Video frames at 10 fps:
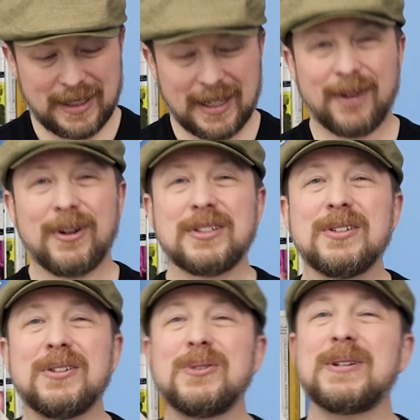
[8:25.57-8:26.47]
I want you
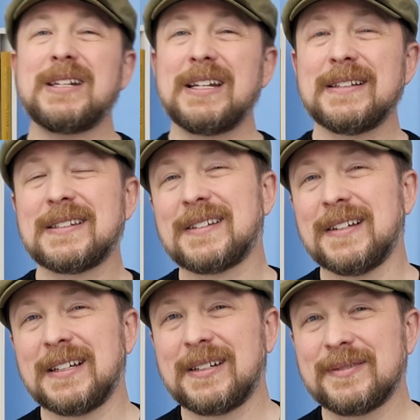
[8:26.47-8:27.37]
to do a needs
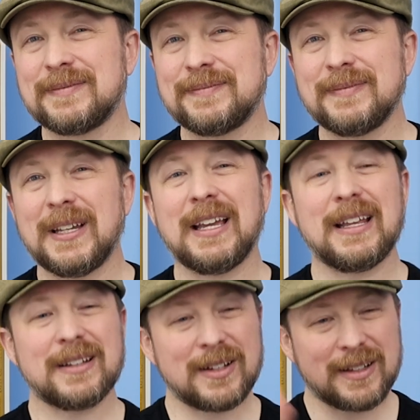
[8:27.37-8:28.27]
study.
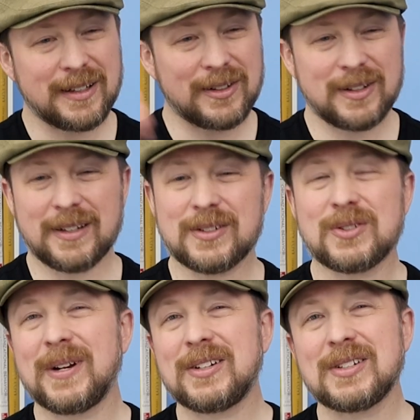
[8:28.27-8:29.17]
And there's
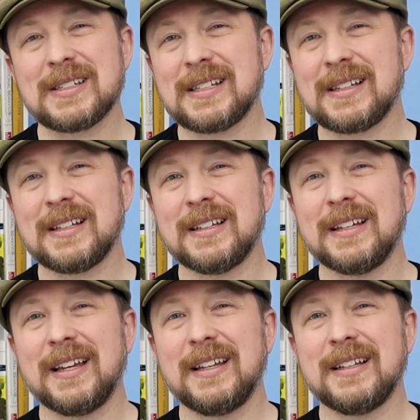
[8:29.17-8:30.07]
directions in
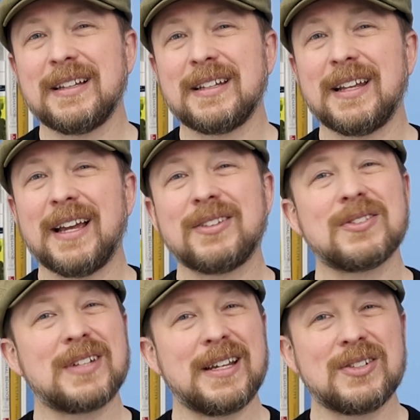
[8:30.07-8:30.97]
the
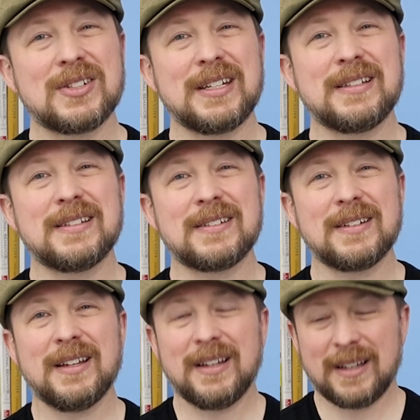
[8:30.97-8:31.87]
exercise sheets,
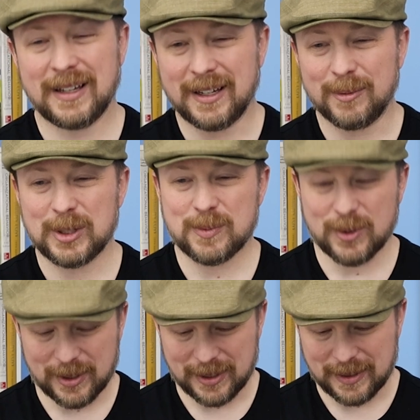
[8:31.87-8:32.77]
much
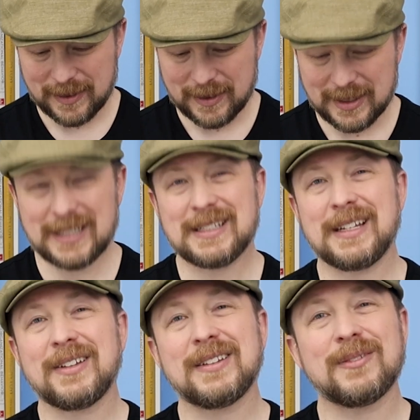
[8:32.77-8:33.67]
more
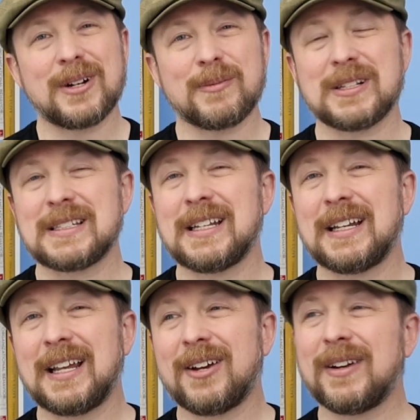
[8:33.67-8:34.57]
detailed than what I'm going to say
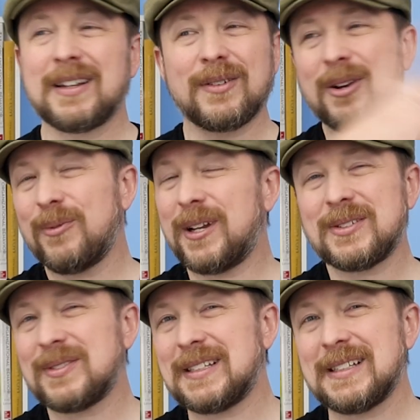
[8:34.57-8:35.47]
now. And we
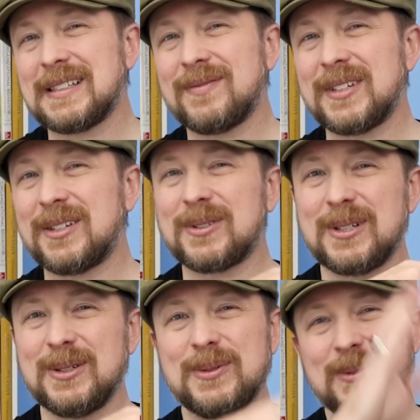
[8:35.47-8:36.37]
also did this in video
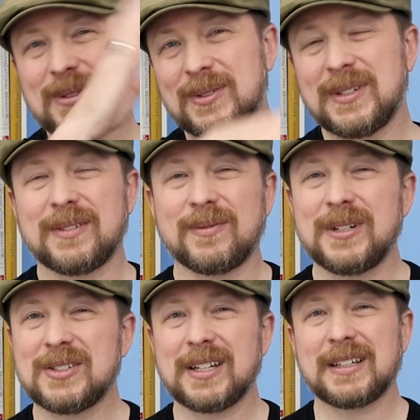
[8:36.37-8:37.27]
2, so you can
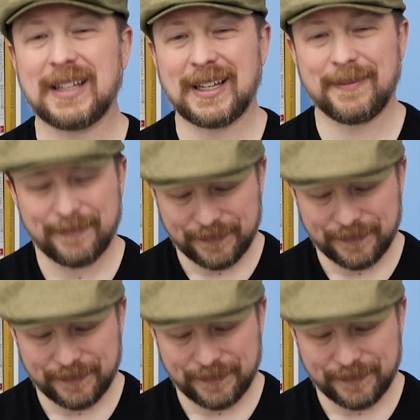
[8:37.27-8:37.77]
recheck that.